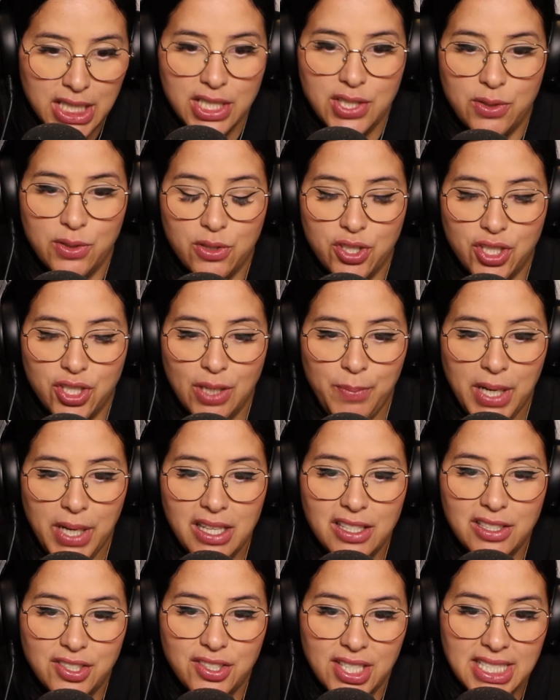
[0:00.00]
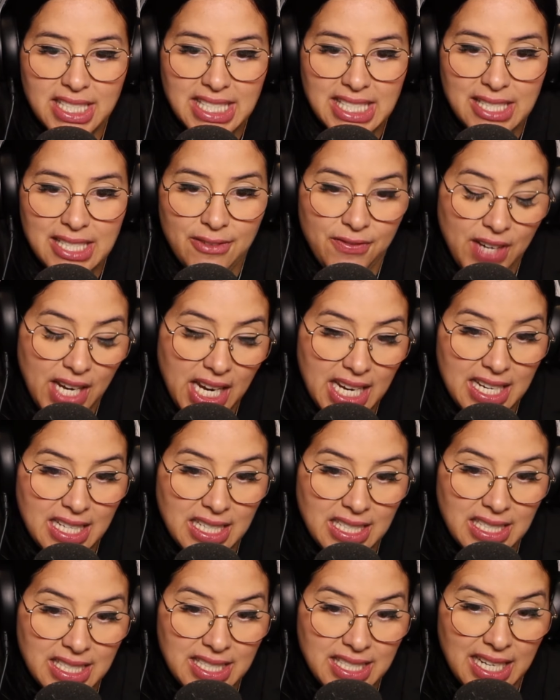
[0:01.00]
So she apologized to
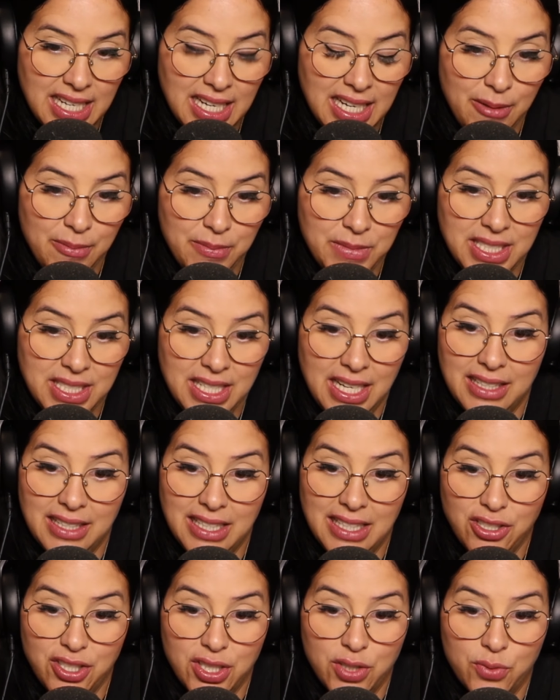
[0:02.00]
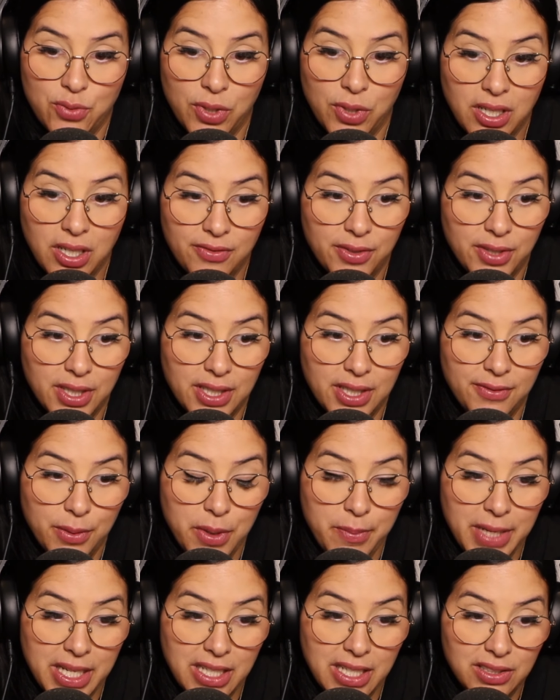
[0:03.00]
fans, um, saying that she's recovering from
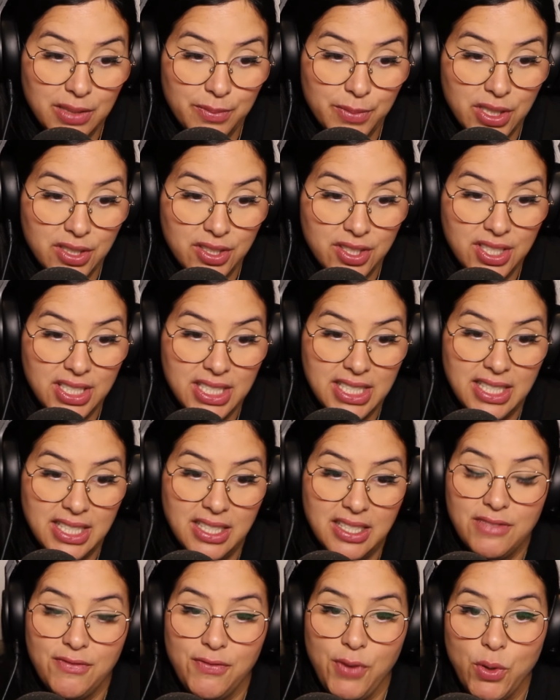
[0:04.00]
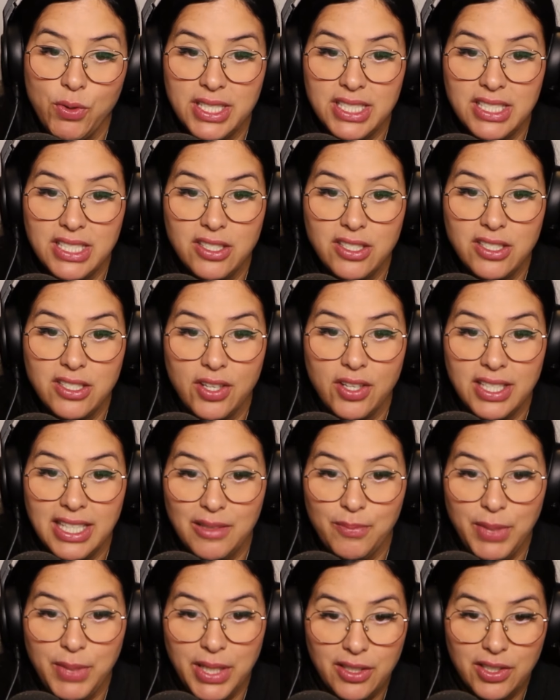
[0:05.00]
a medical emergency and is focused on
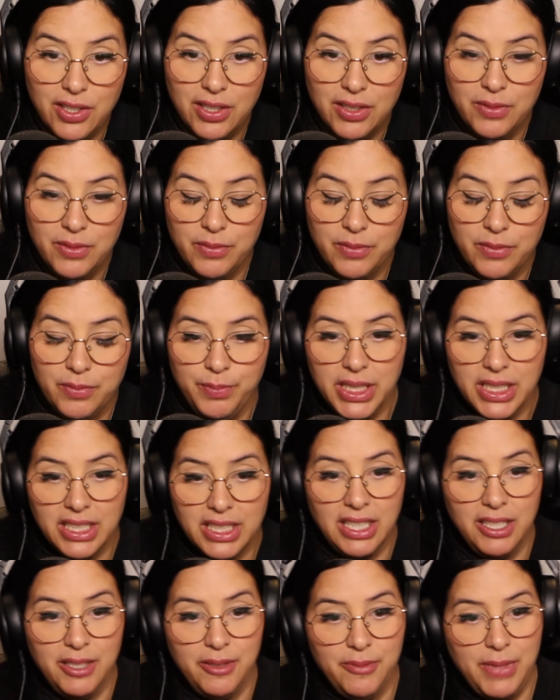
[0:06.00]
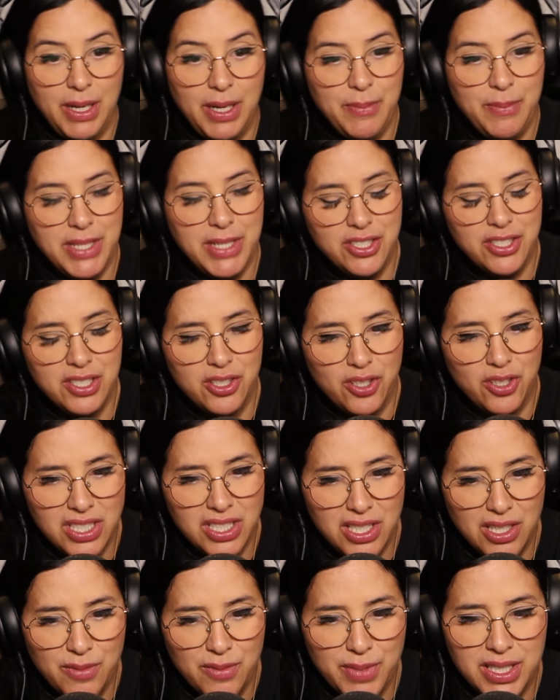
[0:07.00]
getting better. But um, I mentioned it
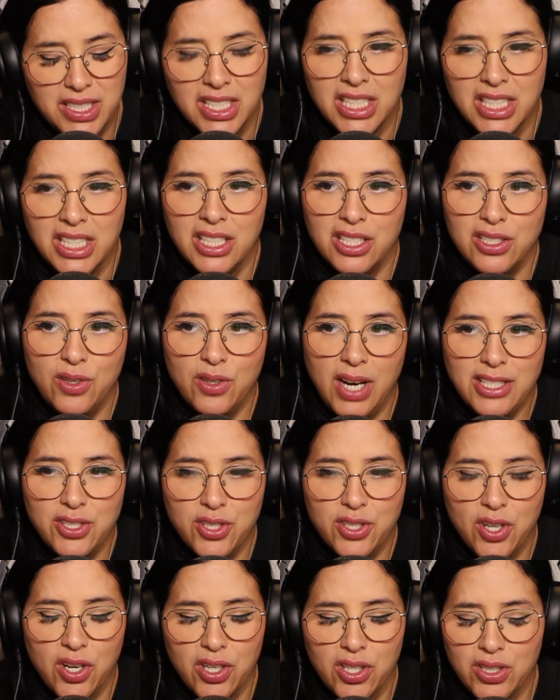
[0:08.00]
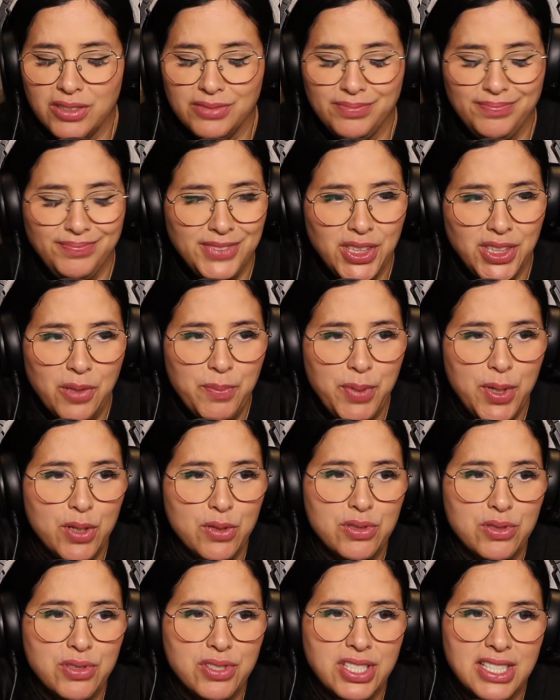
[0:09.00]
earlier, but you know, I saw her, you know,
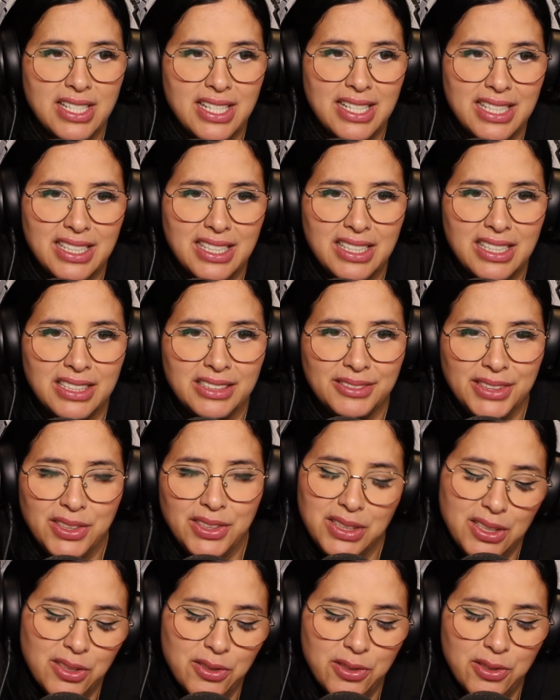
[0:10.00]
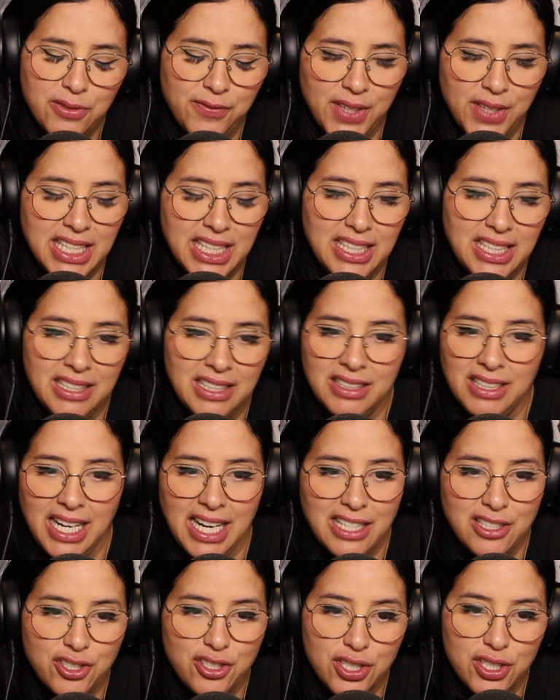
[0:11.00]
post like you know, a little funny
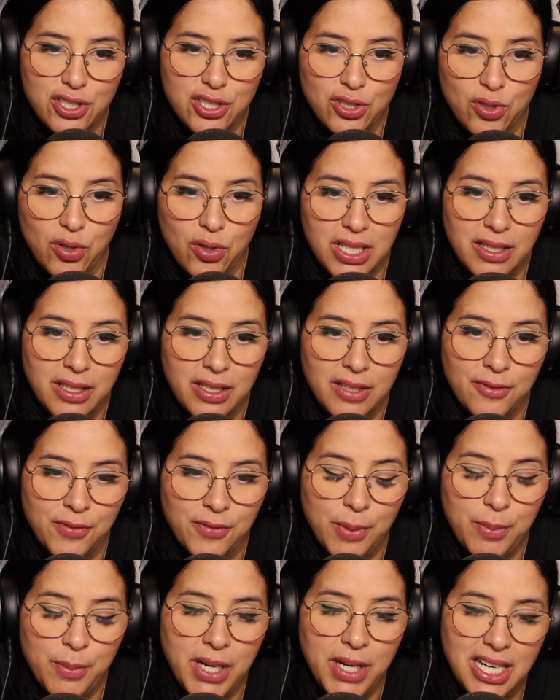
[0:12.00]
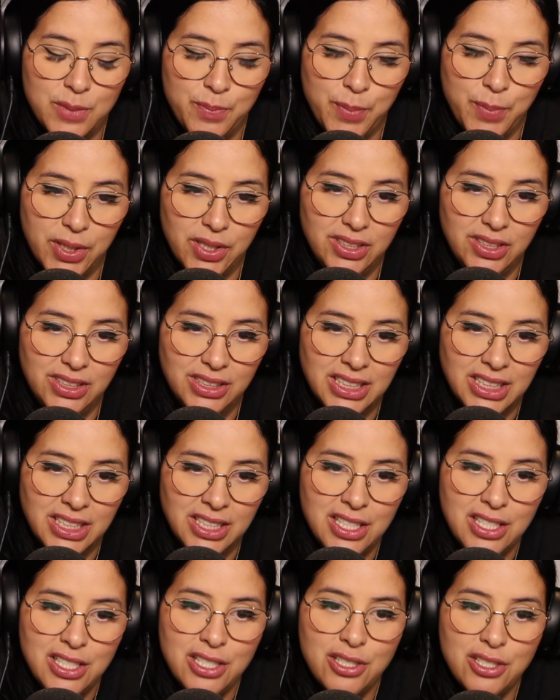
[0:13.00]
IG story from a hospital.
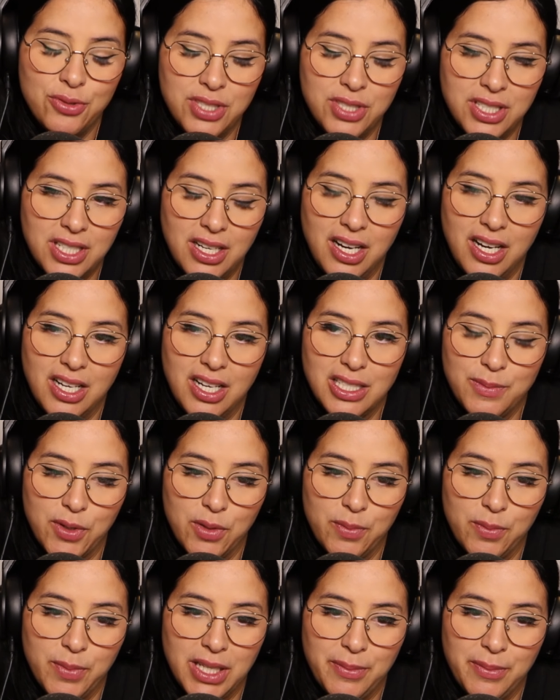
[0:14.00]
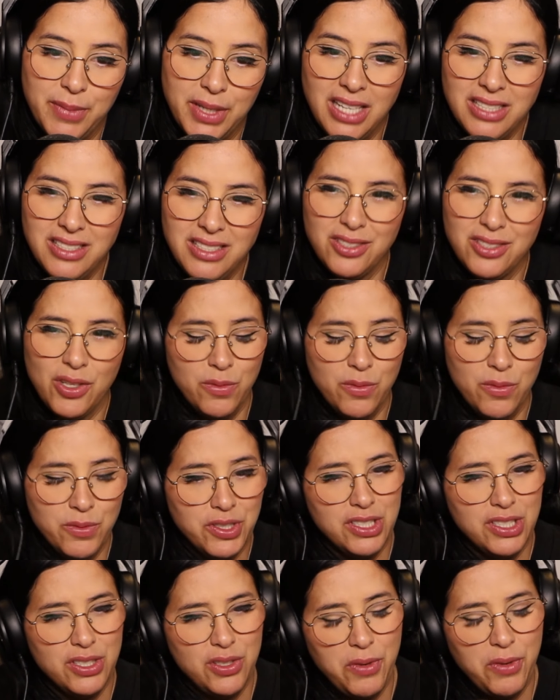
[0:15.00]
She was in a hospital bed, but I just hope
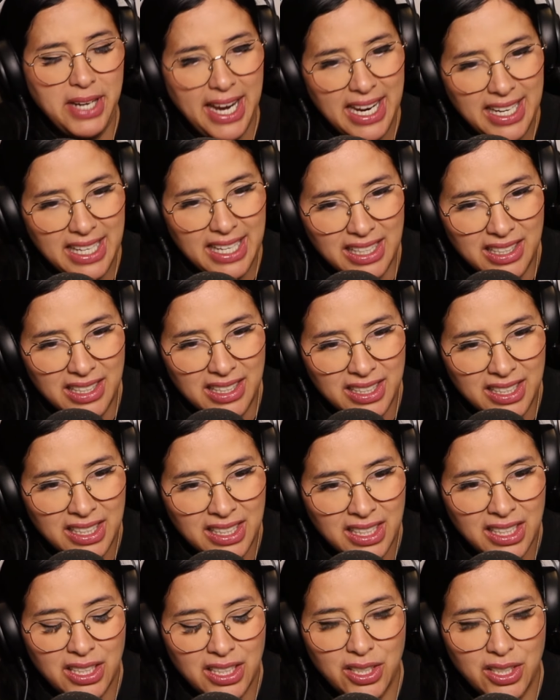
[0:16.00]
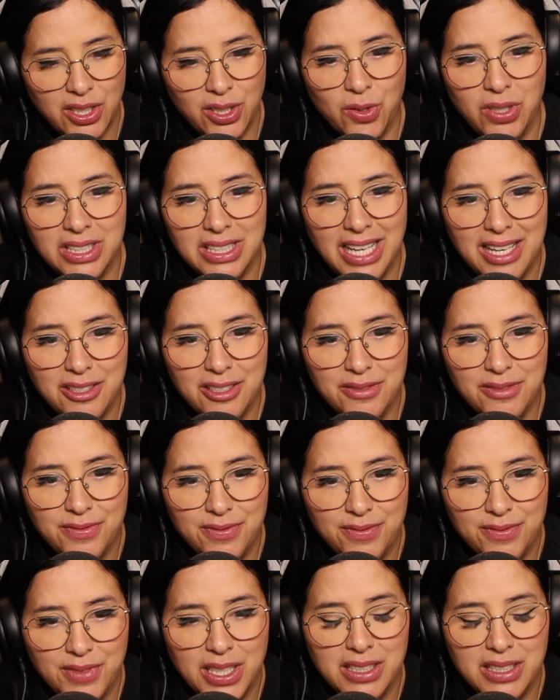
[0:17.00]
she's okay. Facts. You know, a lot
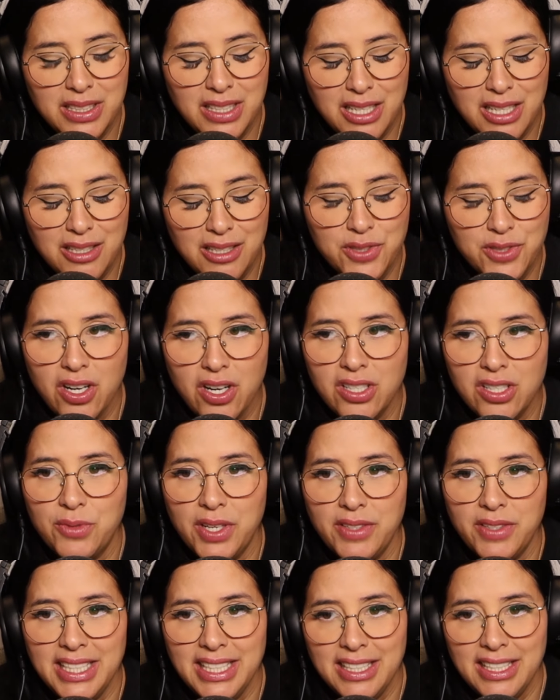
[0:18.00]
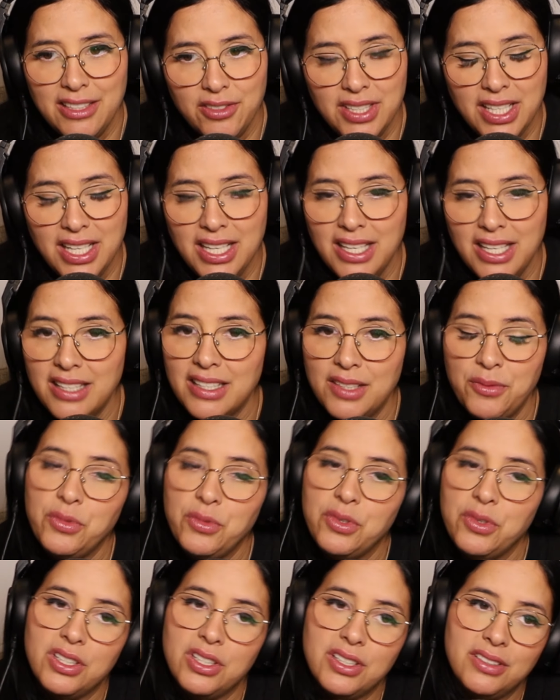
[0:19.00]
of a lot of talk around the internet
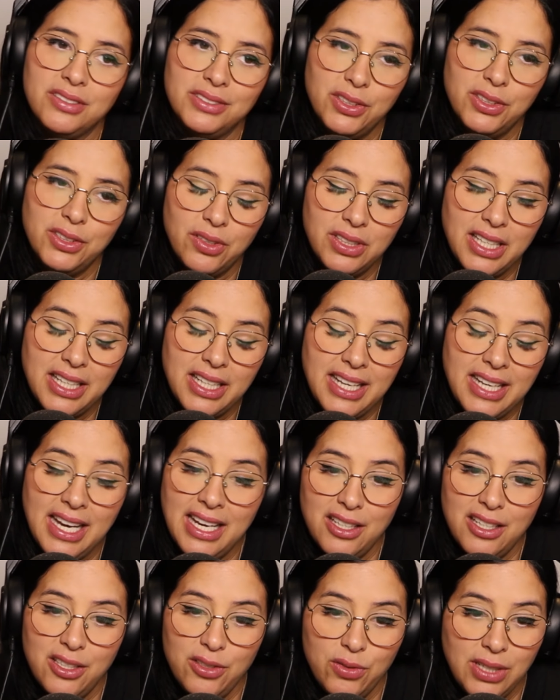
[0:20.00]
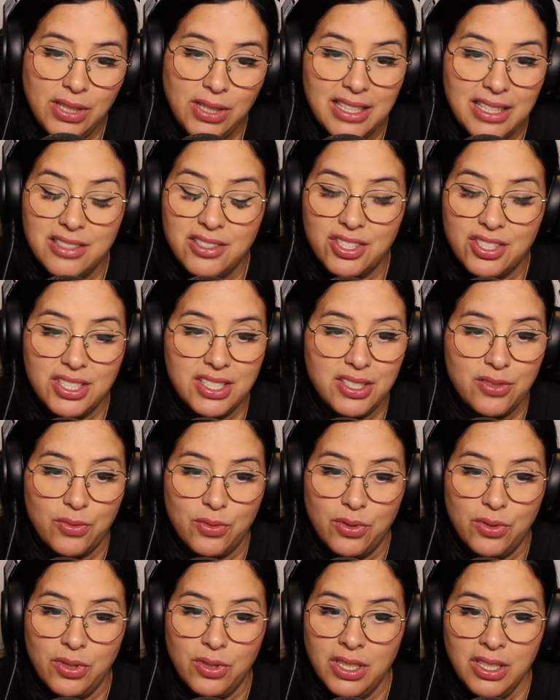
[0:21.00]
where you know, like, hey, you kind of just
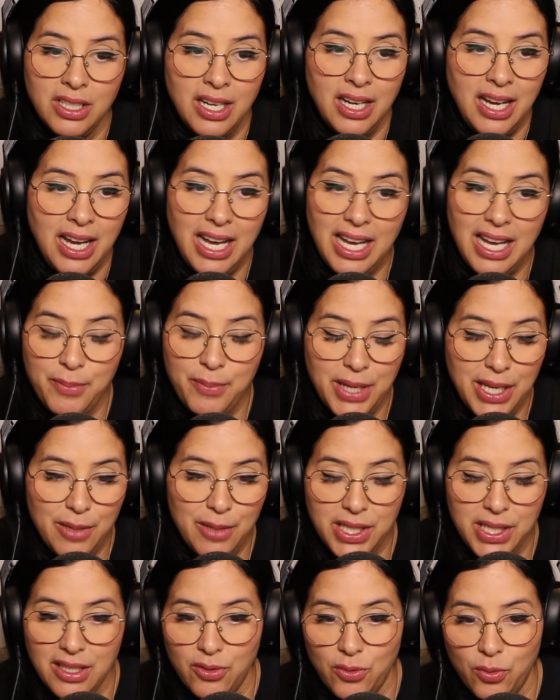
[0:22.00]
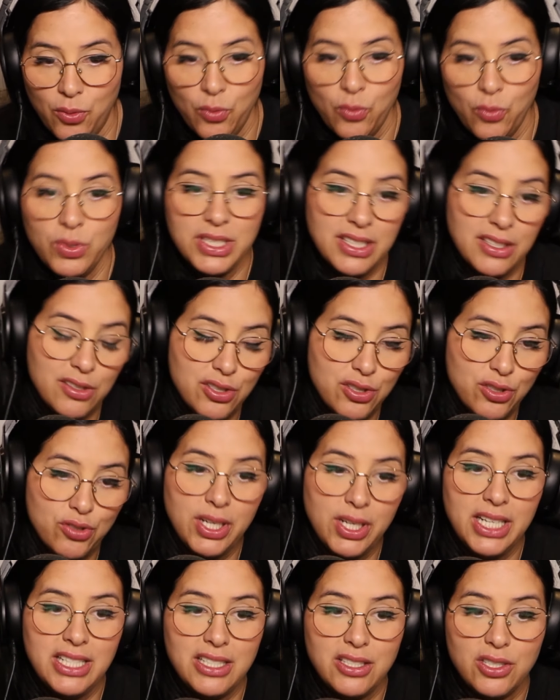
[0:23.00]
had a baby and was in the
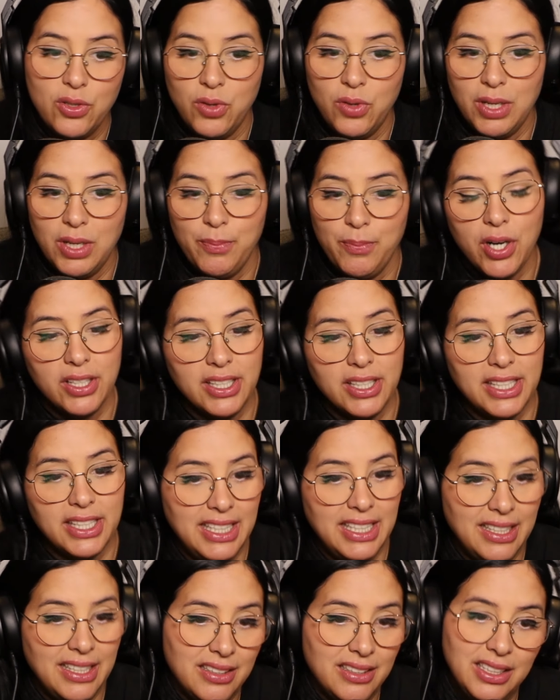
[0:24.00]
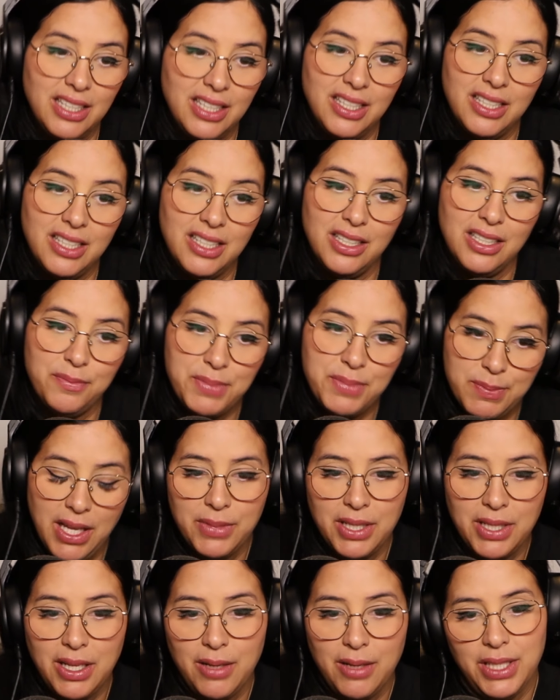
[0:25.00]
streets, going partying, clubs, blah
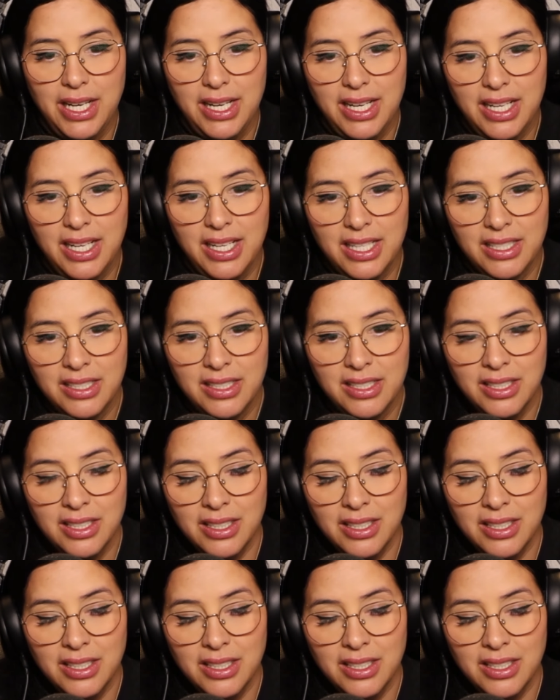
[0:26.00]
blah blah.